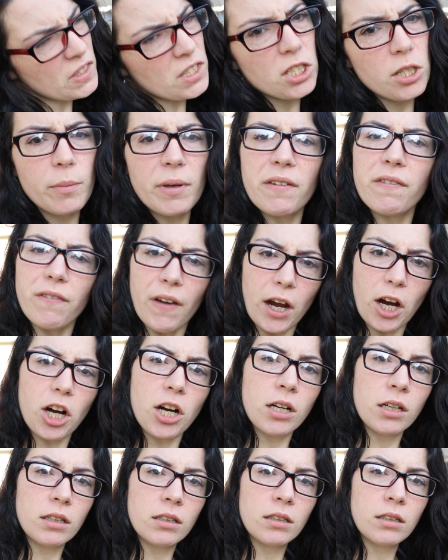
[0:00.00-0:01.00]
To be
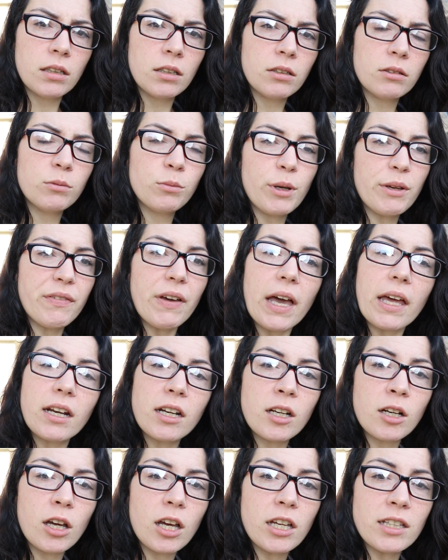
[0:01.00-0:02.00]
fair, we've had
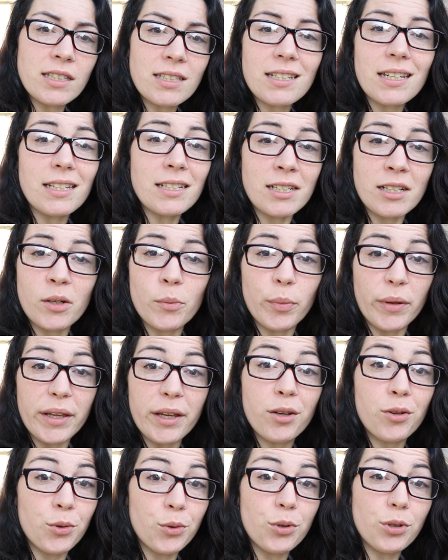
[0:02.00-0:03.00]
an unseasonably
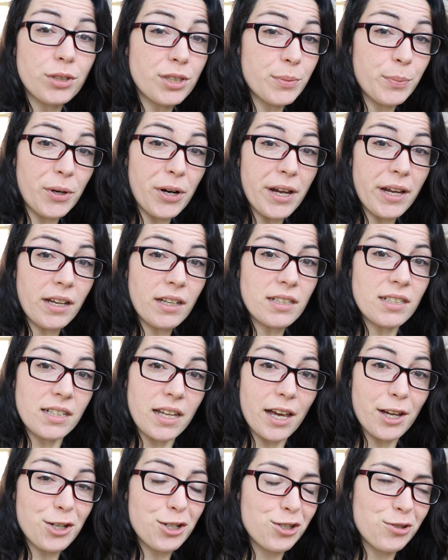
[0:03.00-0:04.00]
cool spring
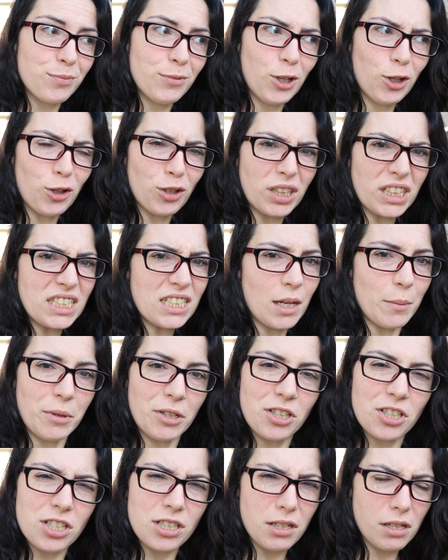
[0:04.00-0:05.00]
/ early
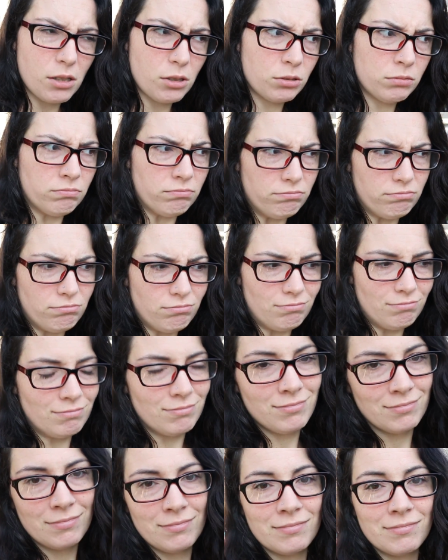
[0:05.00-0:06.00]
summer, so
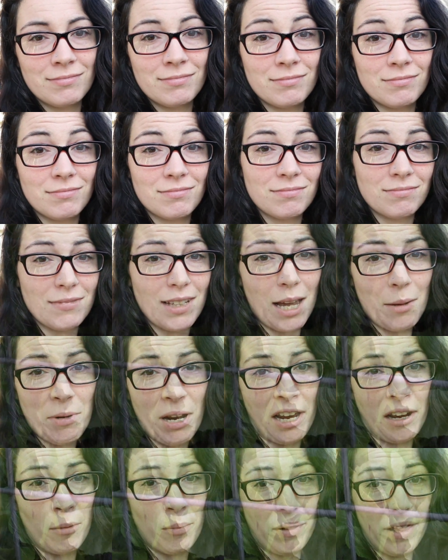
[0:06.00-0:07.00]
I'm
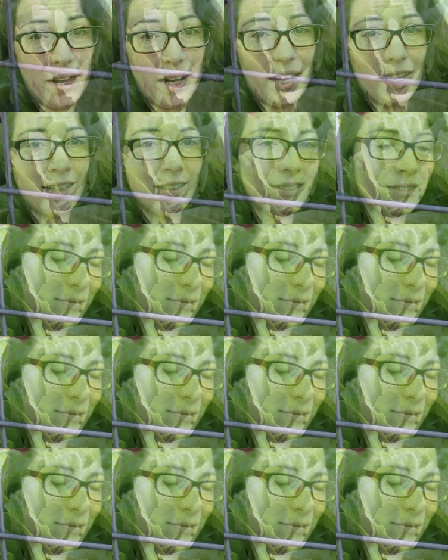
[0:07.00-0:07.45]
not complaining.